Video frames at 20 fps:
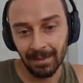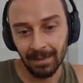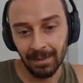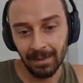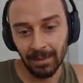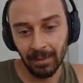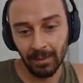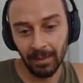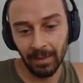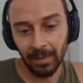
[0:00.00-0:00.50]

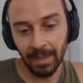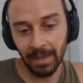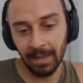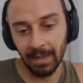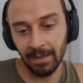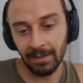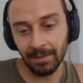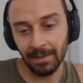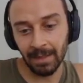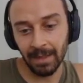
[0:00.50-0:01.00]
So we might
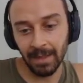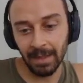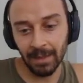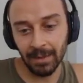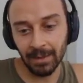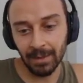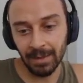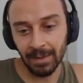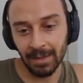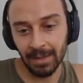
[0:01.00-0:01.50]
have to
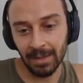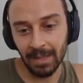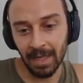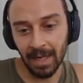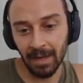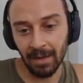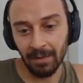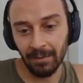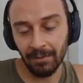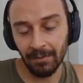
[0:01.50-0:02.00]
actually
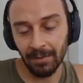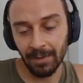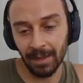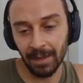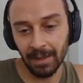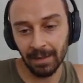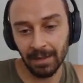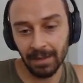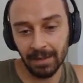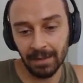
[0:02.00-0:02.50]

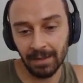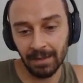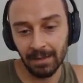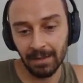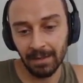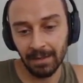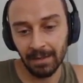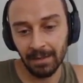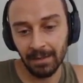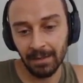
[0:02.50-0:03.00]

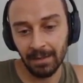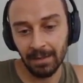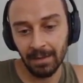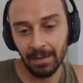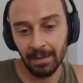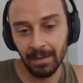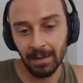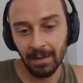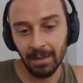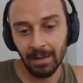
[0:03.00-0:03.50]
sacrifice
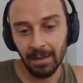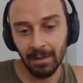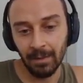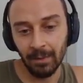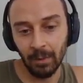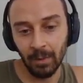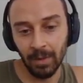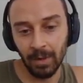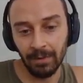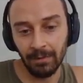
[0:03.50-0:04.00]

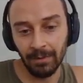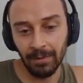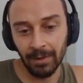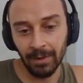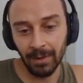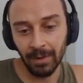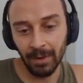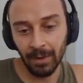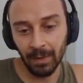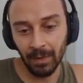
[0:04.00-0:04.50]
one of
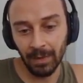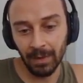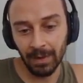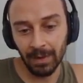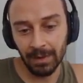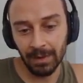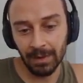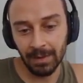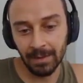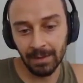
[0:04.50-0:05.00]
our
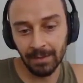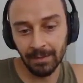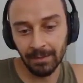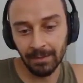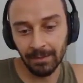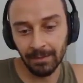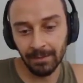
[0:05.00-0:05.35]
units